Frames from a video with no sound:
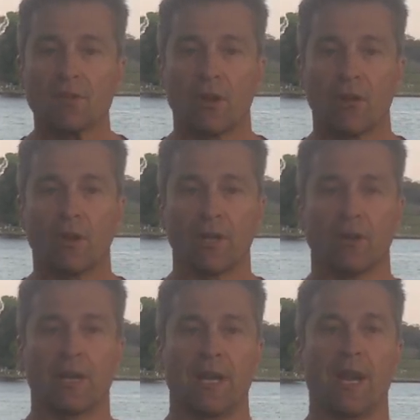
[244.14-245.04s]
So
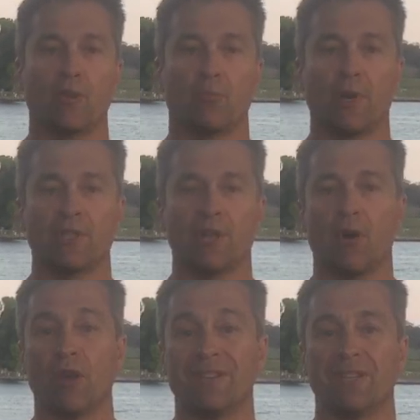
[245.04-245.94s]
I can handle pressure.
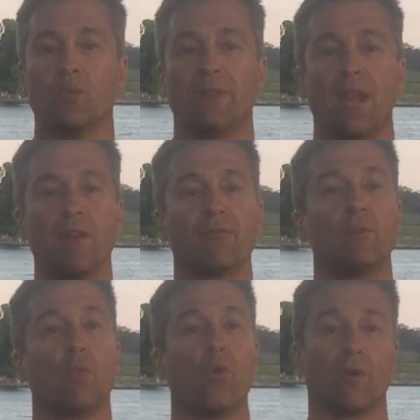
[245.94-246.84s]
I deal with
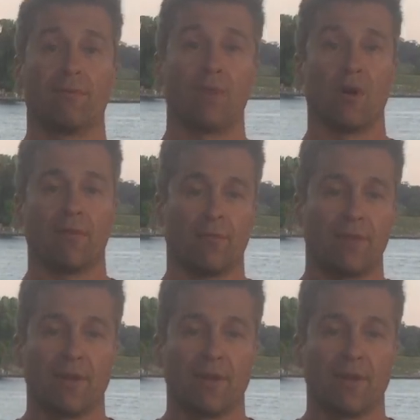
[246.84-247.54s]
every walk of life,